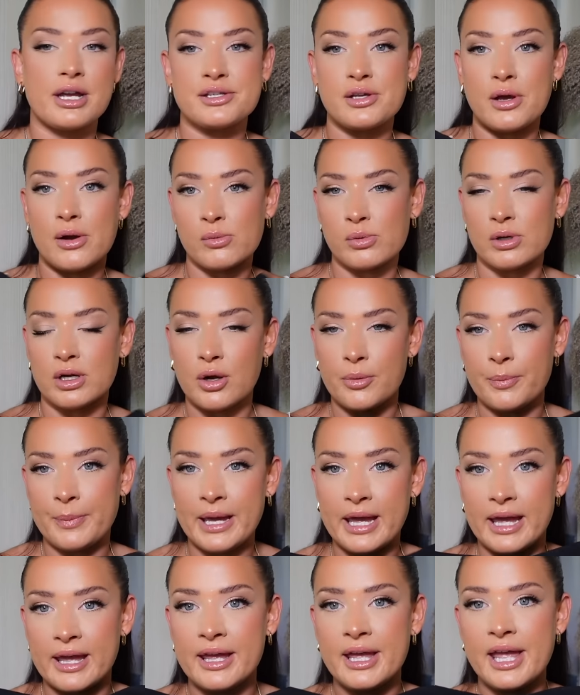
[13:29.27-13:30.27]
so I will
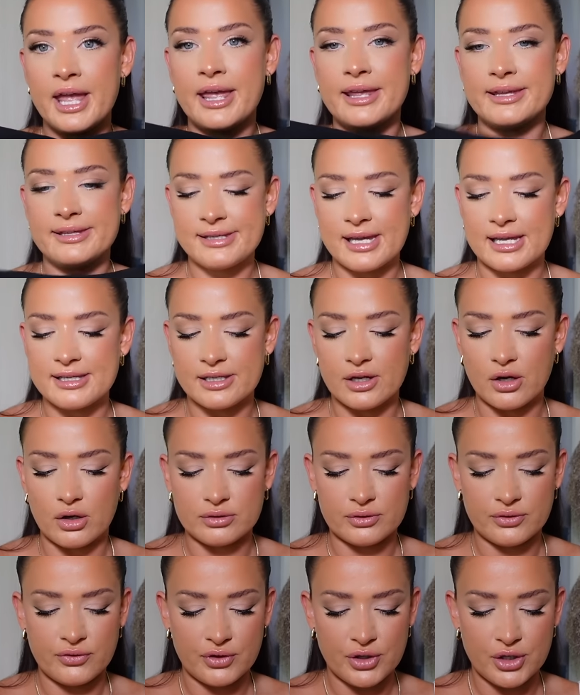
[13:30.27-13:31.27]
compare sizing
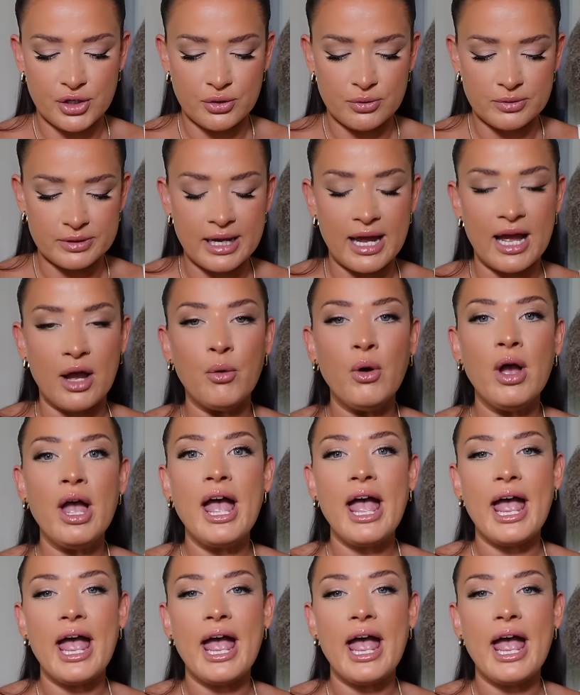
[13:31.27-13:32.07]
on for you now.